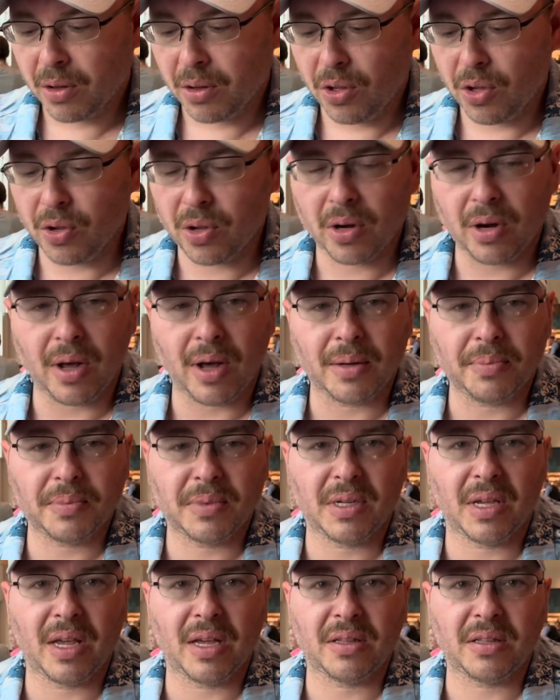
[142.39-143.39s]
You can opt
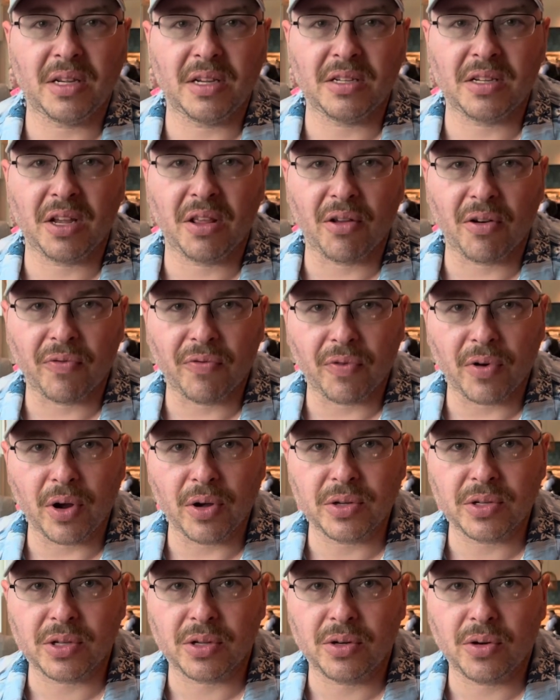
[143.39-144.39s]
to get these either
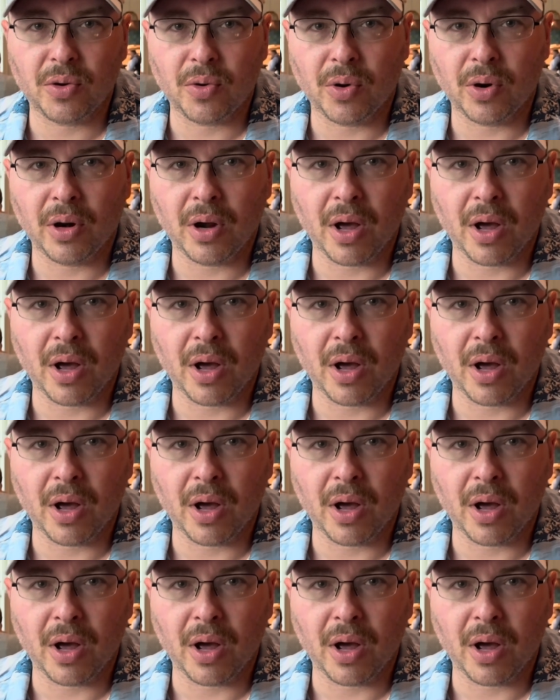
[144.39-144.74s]
frozen or